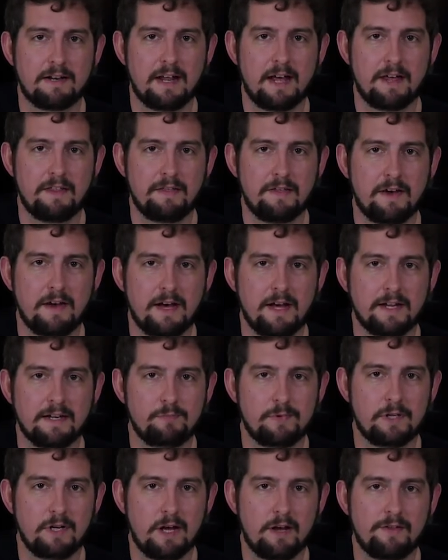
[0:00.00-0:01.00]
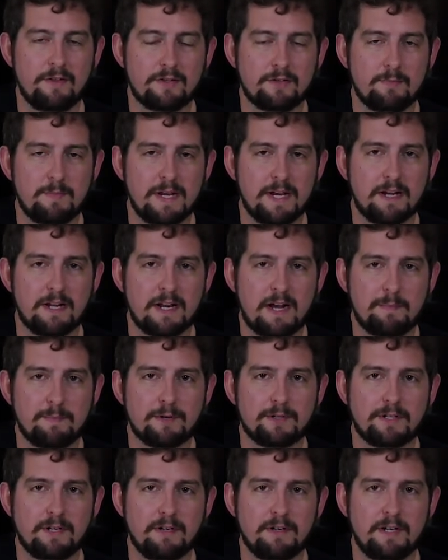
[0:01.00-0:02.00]
I thought, this would be a good
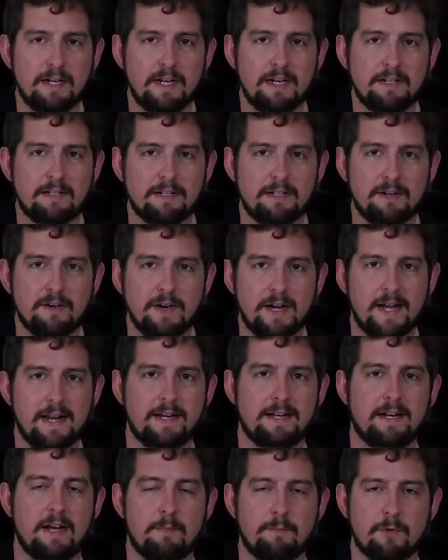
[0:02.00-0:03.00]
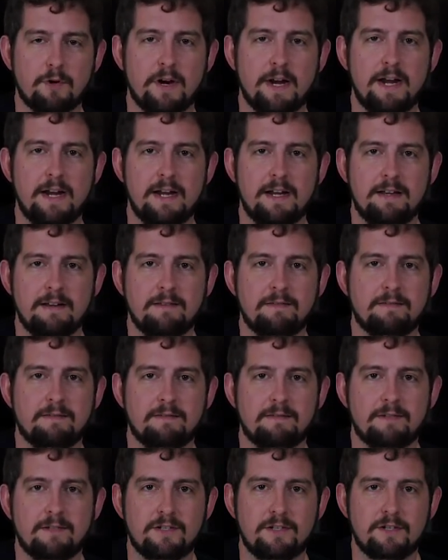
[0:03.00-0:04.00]
opportunity to go ahead and upgrade
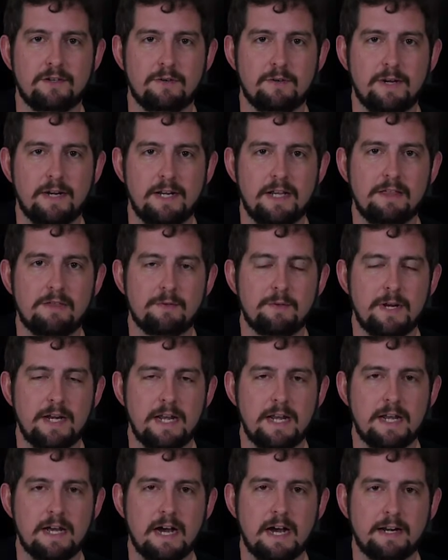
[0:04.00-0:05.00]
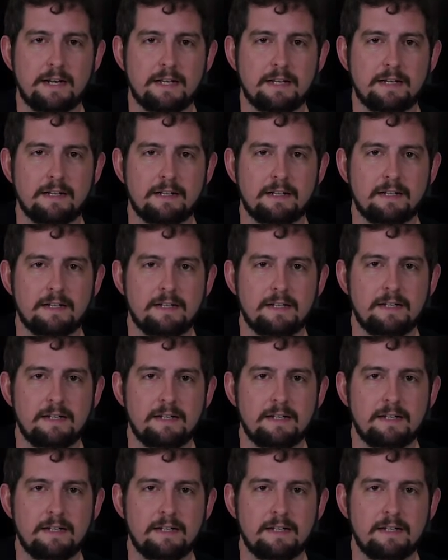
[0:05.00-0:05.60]
to an E3D hot end.